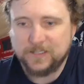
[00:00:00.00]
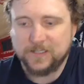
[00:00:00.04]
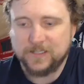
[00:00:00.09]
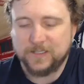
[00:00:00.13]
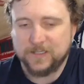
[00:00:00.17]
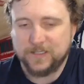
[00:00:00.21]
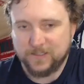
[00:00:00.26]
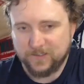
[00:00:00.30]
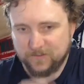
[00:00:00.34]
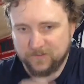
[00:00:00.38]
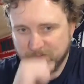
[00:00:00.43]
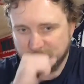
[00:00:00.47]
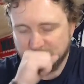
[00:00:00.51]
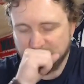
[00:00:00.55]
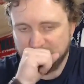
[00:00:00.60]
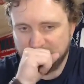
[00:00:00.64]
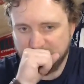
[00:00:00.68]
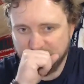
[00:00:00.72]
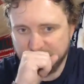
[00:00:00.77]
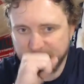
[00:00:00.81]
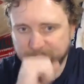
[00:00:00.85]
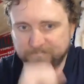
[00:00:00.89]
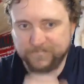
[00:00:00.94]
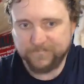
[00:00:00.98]

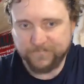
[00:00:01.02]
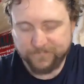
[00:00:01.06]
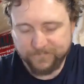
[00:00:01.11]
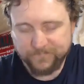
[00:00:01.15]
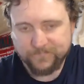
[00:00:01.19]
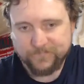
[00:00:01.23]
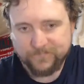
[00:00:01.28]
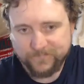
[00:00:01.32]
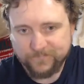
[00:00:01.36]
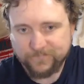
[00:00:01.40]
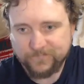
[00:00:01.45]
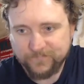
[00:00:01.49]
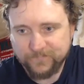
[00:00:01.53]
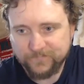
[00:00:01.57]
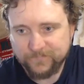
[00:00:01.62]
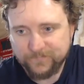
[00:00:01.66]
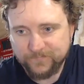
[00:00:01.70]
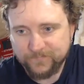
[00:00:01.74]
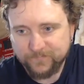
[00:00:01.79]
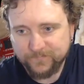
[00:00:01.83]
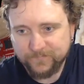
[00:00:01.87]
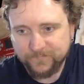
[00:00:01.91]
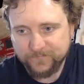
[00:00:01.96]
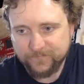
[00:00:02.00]

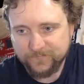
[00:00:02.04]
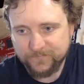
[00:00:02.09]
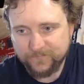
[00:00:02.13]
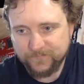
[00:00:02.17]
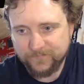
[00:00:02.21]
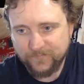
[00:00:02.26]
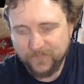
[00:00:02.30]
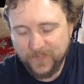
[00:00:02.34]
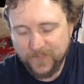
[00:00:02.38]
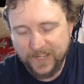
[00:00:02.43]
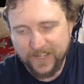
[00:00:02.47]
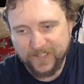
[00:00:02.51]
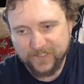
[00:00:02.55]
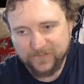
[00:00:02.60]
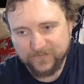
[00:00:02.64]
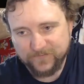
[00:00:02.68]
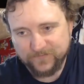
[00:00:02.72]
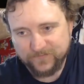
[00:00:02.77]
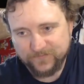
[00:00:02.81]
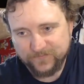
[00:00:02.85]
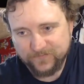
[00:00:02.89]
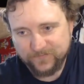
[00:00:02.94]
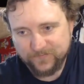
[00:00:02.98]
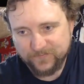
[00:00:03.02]

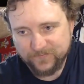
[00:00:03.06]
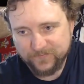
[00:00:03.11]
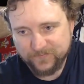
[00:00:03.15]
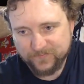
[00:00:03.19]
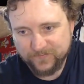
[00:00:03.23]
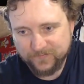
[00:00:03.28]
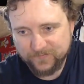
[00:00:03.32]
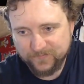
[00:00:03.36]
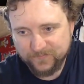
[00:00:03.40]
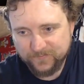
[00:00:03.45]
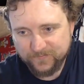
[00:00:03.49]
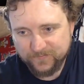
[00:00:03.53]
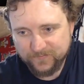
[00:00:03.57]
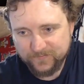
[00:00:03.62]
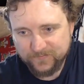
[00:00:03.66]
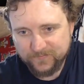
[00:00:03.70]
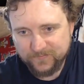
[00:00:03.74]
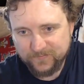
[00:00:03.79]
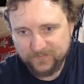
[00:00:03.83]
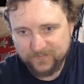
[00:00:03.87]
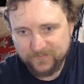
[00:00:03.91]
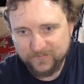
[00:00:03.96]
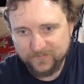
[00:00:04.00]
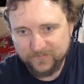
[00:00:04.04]

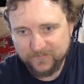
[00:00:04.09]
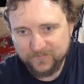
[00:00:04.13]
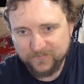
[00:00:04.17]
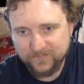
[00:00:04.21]
The person shown says nothing.